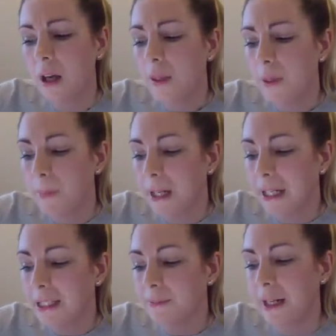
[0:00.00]
The
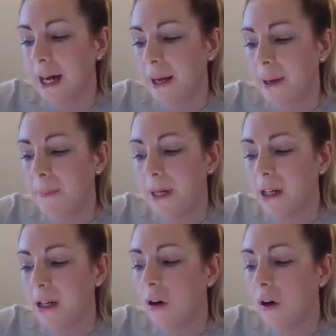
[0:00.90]
policeman had a
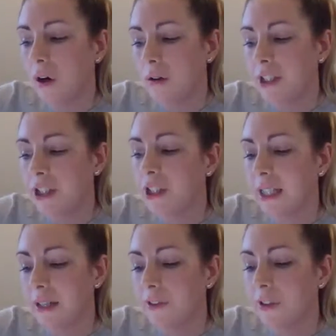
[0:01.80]
big orange
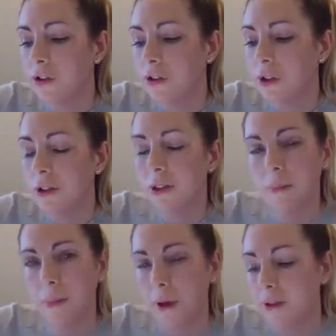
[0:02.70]
leaf stuck to
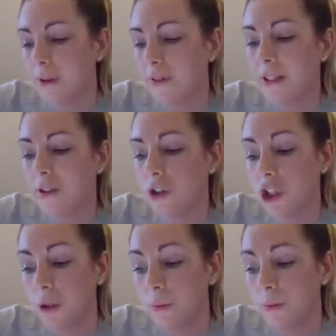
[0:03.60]
the bottom of his
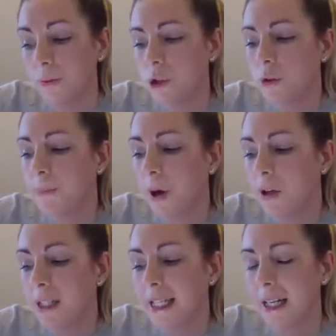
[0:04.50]
shoe, which was
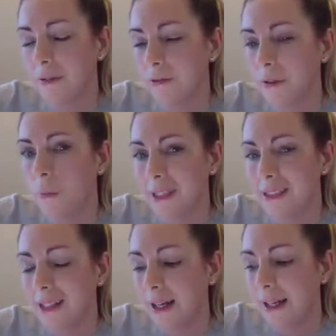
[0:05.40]
poking out from one
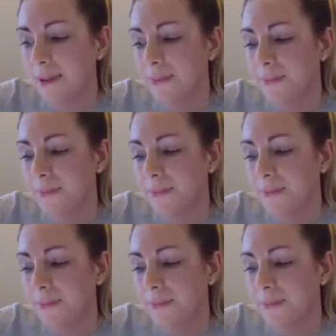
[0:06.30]
side.